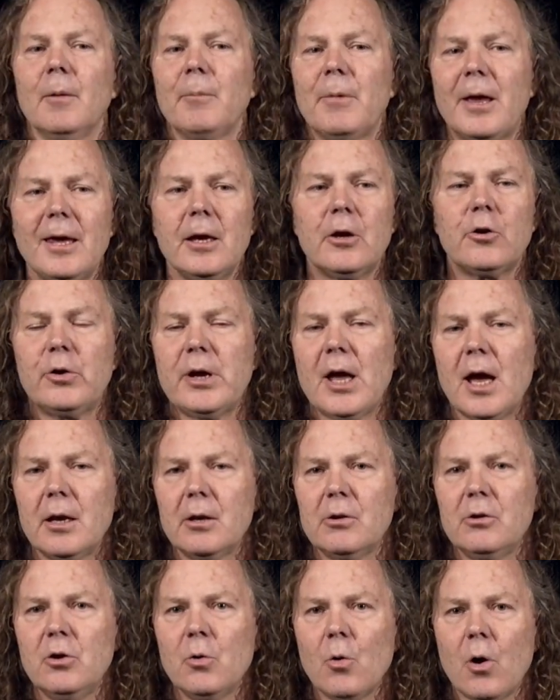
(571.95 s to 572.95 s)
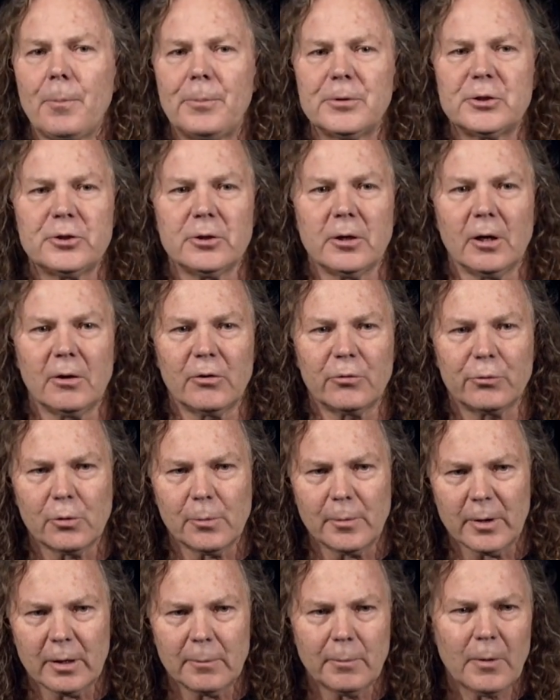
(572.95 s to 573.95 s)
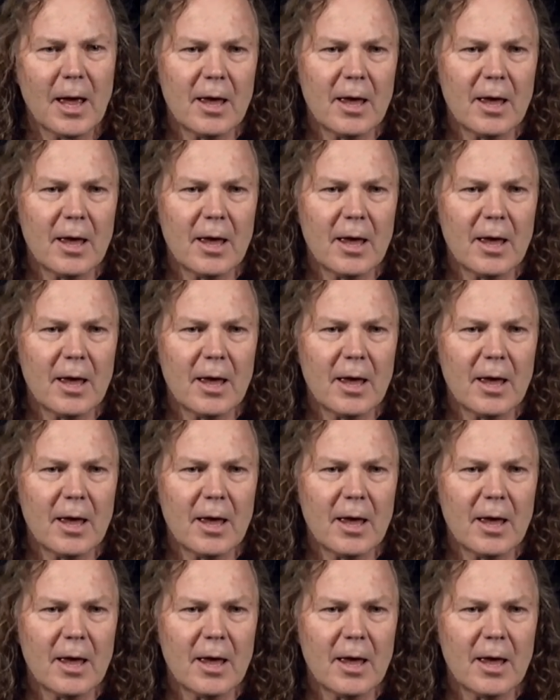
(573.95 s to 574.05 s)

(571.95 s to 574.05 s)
He created new opportunities for me.